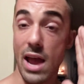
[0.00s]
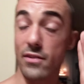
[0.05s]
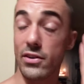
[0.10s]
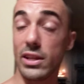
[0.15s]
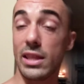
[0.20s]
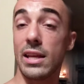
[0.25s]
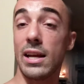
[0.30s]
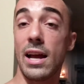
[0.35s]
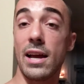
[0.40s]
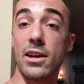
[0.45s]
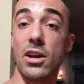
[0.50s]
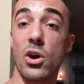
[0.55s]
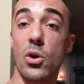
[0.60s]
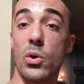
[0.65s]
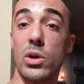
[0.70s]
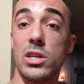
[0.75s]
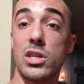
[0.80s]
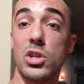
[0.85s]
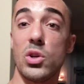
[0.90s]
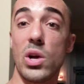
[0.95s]
everything I
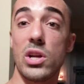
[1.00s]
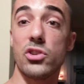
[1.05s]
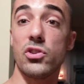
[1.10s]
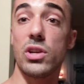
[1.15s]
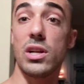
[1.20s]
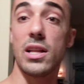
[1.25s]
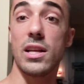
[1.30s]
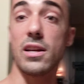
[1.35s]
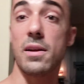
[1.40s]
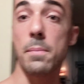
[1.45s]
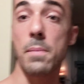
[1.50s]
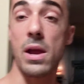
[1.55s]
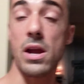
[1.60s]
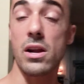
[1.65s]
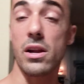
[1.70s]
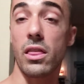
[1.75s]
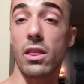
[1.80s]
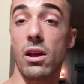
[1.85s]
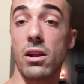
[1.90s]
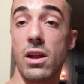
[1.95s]
go into, I treat it like a
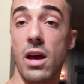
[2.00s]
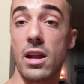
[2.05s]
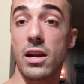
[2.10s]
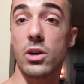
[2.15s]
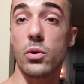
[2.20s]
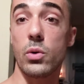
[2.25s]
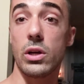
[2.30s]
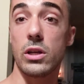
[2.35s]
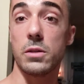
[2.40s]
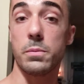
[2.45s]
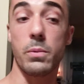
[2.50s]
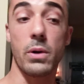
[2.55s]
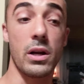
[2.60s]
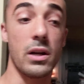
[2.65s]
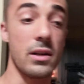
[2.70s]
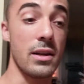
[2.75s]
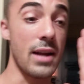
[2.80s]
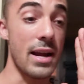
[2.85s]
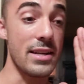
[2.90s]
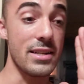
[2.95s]
marathon, not a quick
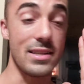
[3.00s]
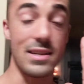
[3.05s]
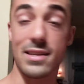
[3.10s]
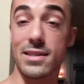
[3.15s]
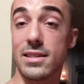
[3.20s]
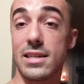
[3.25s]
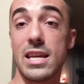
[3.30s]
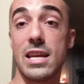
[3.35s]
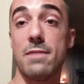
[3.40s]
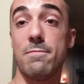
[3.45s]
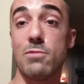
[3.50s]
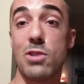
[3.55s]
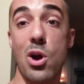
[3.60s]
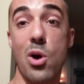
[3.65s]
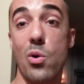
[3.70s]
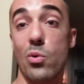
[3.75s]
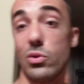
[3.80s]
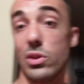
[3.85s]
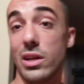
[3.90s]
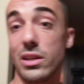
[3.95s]
sprint, and I just keep
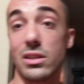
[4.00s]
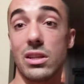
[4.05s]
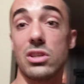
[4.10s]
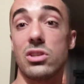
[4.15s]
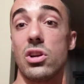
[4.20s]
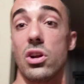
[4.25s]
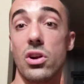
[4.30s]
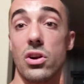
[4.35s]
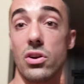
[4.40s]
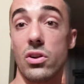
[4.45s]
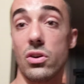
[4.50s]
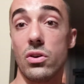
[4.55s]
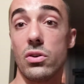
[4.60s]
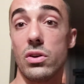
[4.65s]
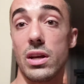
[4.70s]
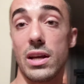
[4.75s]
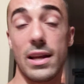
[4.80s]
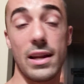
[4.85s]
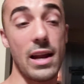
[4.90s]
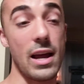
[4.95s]
going like the
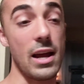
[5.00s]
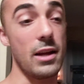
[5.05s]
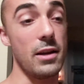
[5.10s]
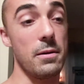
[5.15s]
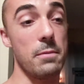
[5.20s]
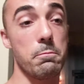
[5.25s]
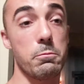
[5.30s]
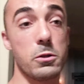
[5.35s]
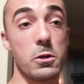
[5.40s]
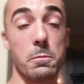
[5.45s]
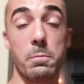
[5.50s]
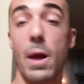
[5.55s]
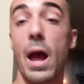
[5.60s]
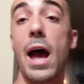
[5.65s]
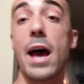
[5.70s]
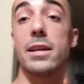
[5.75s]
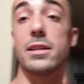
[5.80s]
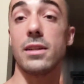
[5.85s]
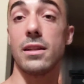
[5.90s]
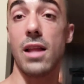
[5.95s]
turtle, and I
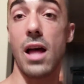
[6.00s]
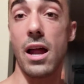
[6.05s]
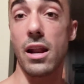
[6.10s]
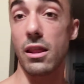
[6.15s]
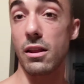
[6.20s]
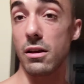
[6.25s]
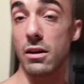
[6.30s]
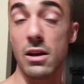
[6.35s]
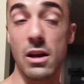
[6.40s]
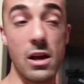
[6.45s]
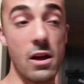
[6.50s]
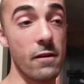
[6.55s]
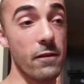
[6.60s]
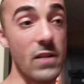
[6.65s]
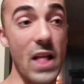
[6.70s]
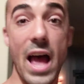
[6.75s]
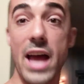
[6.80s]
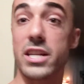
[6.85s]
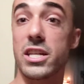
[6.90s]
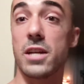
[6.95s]
surpass a lot of the
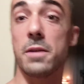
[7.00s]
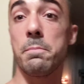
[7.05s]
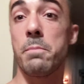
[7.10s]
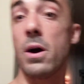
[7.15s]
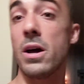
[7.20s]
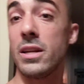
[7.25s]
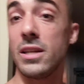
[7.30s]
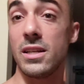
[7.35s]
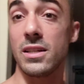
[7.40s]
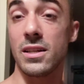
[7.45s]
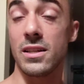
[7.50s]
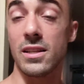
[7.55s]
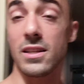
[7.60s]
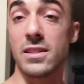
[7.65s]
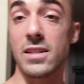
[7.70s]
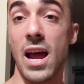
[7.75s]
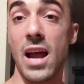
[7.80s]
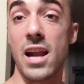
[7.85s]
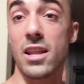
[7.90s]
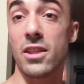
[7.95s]
flashing bunnies on
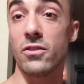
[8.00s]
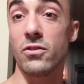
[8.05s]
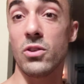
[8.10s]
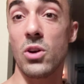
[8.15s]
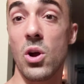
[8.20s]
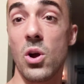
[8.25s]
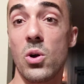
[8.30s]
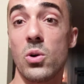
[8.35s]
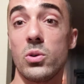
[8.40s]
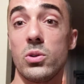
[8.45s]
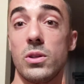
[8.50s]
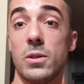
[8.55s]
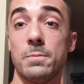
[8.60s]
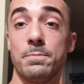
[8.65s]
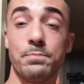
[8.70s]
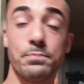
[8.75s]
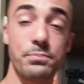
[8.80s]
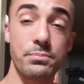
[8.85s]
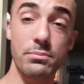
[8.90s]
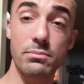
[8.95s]
the side of the roads